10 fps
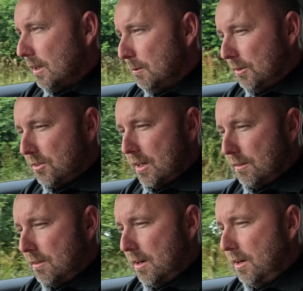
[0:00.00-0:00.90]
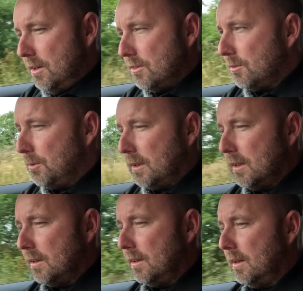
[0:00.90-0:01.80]
Come on the standard range. Off we
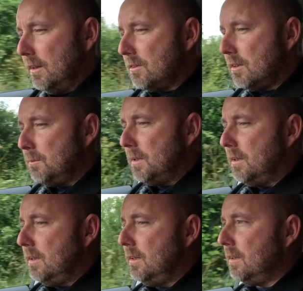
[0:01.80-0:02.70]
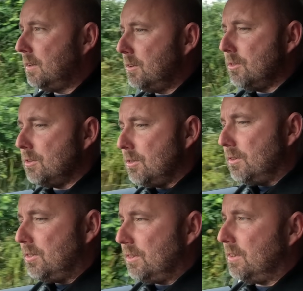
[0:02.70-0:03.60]
go then. It's going to be cruise control
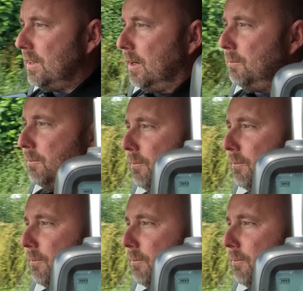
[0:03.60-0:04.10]
at 60 now.